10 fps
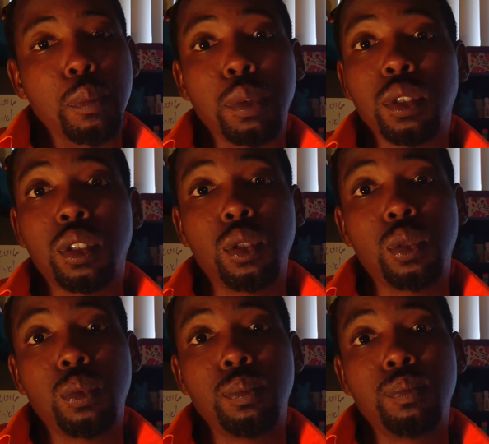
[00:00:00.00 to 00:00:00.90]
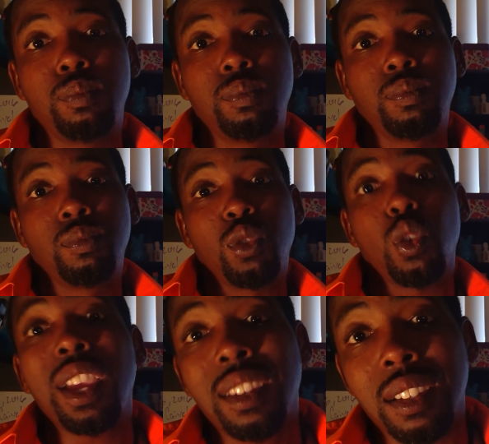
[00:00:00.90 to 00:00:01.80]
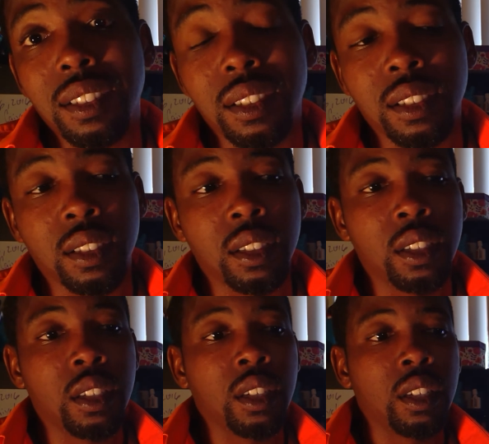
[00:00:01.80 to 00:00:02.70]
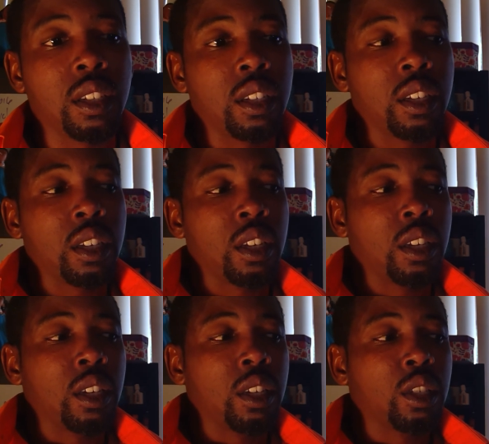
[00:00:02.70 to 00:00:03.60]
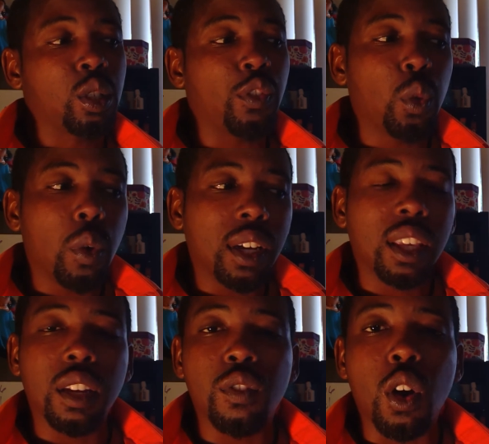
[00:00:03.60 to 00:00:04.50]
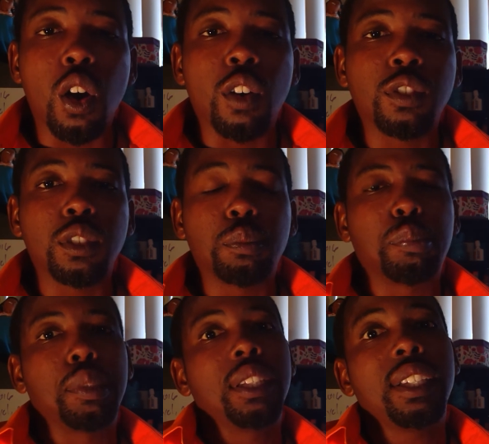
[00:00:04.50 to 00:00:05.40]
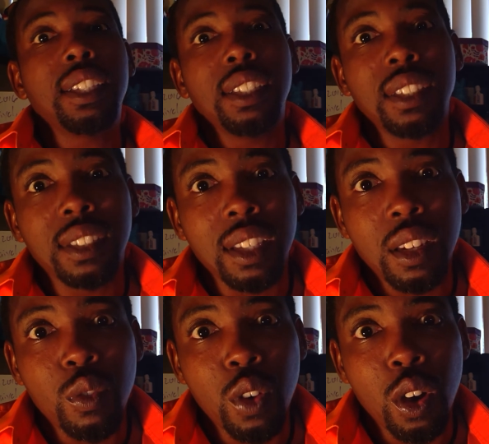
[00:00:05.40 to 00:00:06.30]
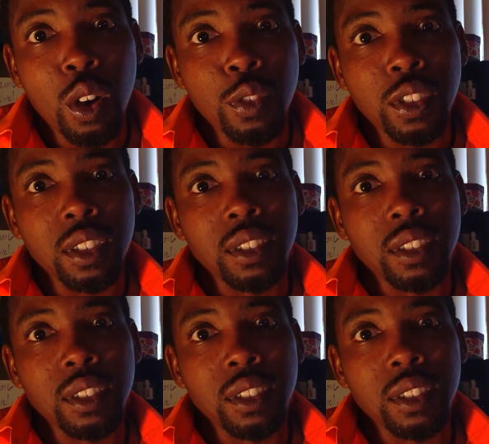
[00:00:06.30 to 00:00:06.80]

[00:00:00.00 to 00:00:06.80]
pursue greatness. So if you want to get involved, please get involved.